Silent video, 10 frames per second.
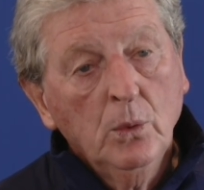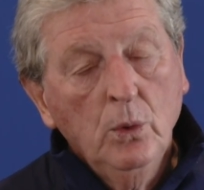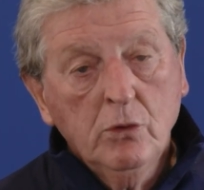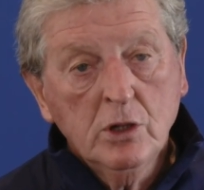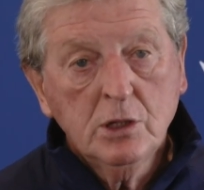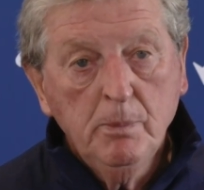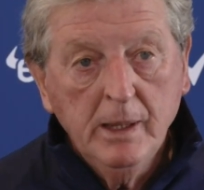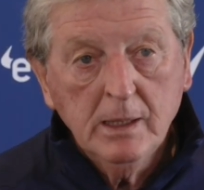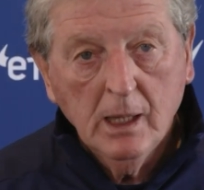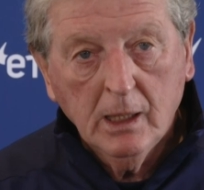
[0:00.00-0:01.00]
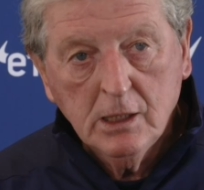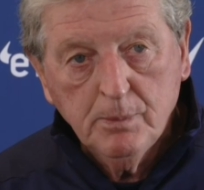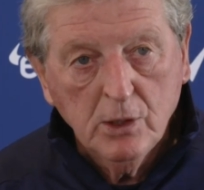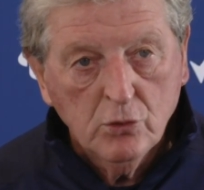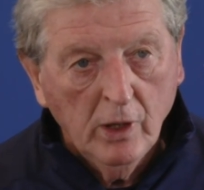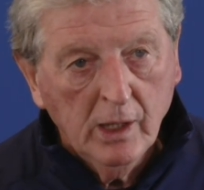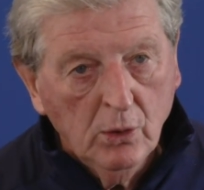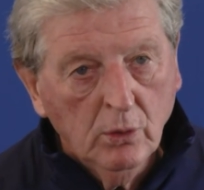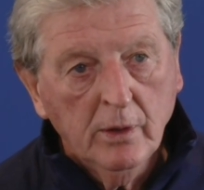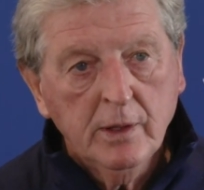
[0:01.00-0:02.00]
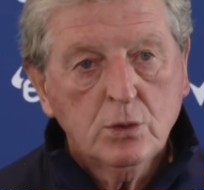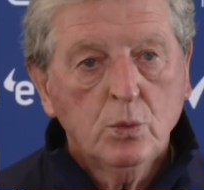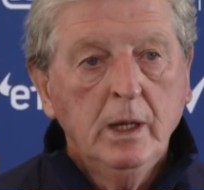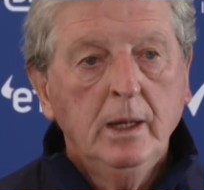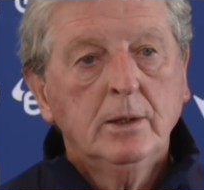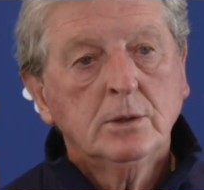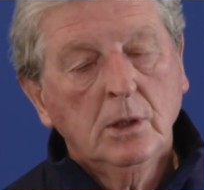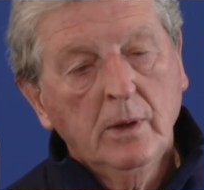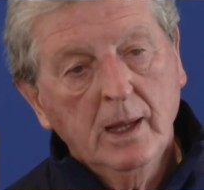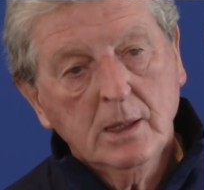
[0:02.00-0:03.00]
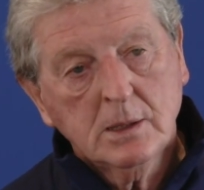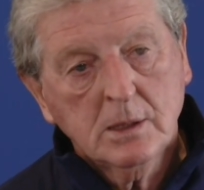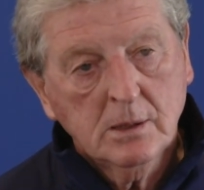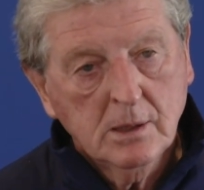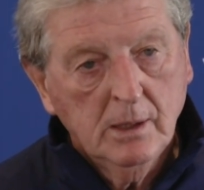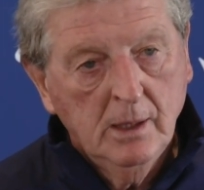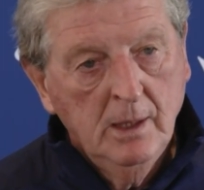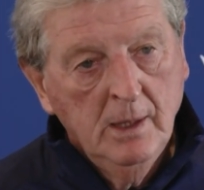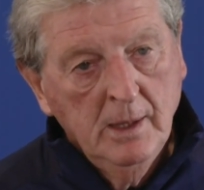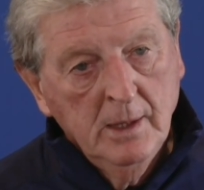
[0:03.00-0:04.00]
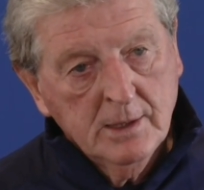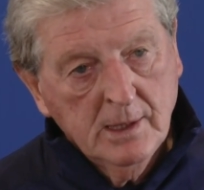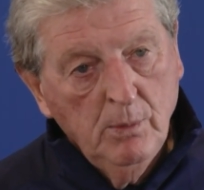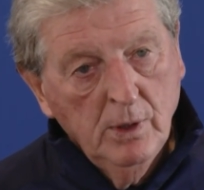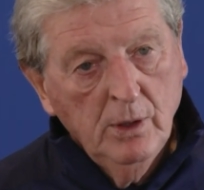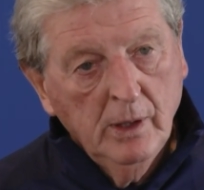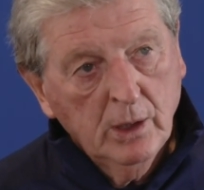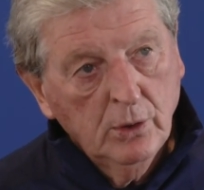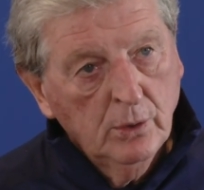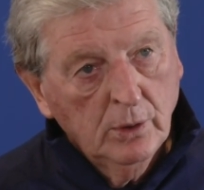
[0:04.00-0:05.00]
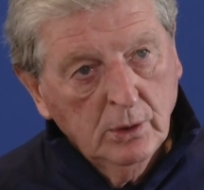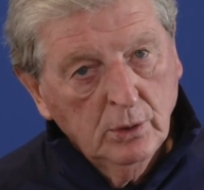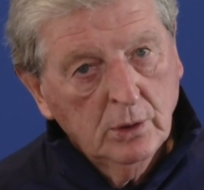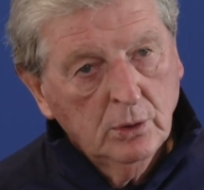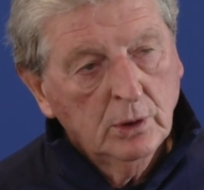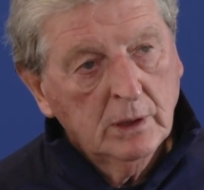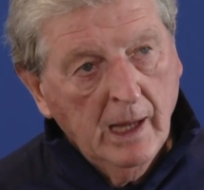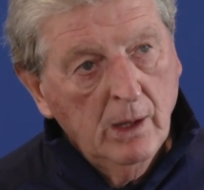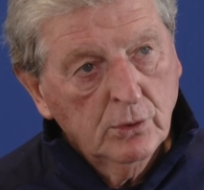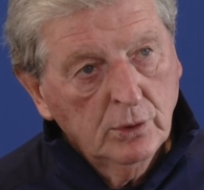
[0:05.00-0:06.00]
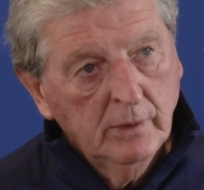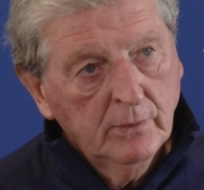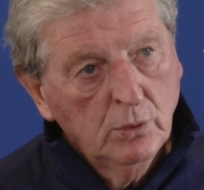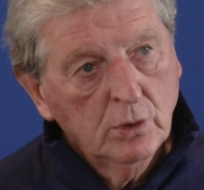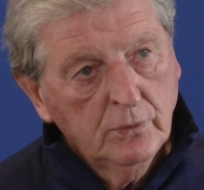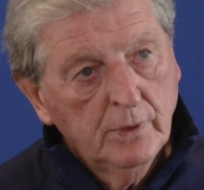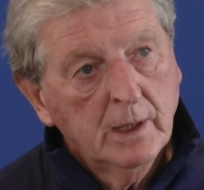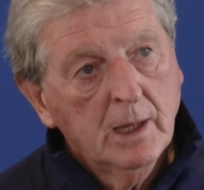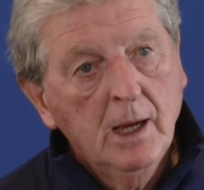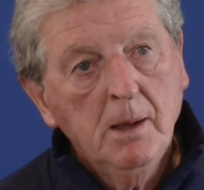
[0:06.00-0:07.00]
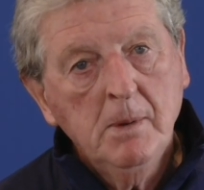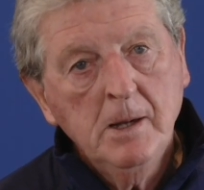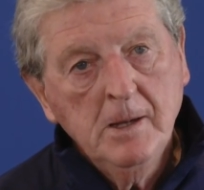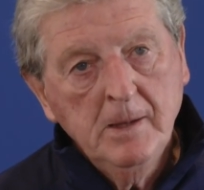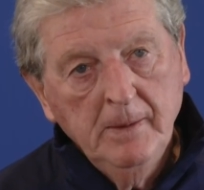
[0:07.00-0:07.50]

Well, Christian Benteke's been training all of this week, so that's uh, someone that I could, could, could count on, of course, for the game.